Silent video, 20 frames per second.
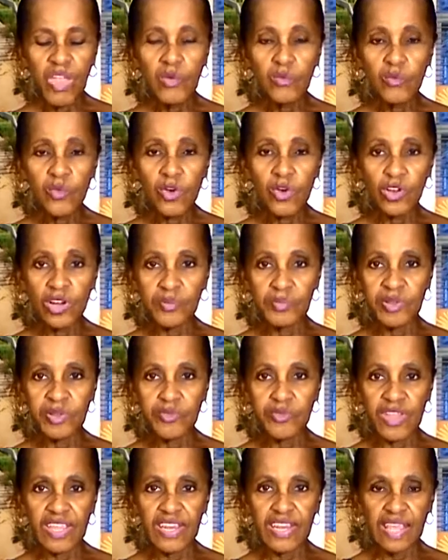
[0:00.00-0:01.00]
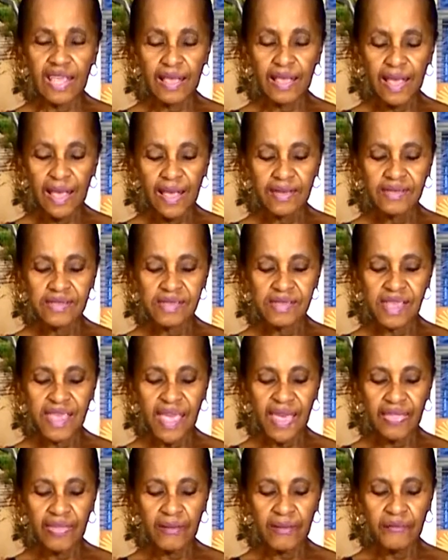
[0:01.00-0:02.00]
we're going to be reading
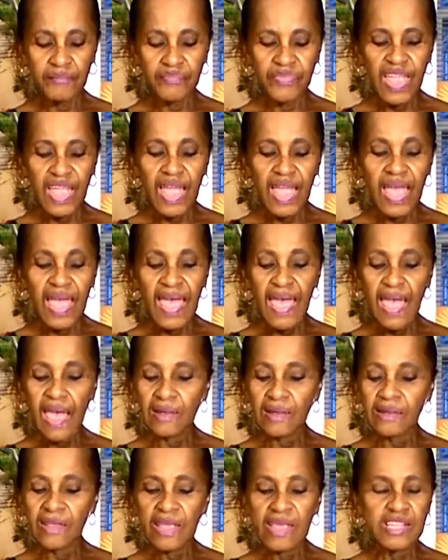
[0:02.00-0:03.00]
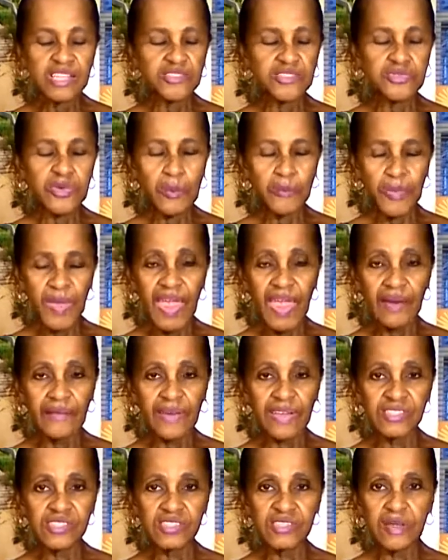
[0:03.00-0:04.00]
together. And it's for
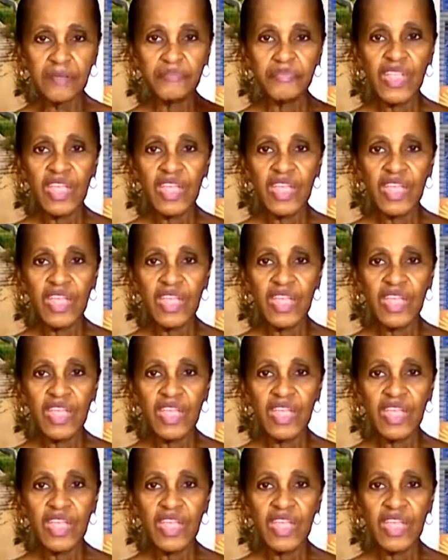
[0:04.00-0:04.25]
parents,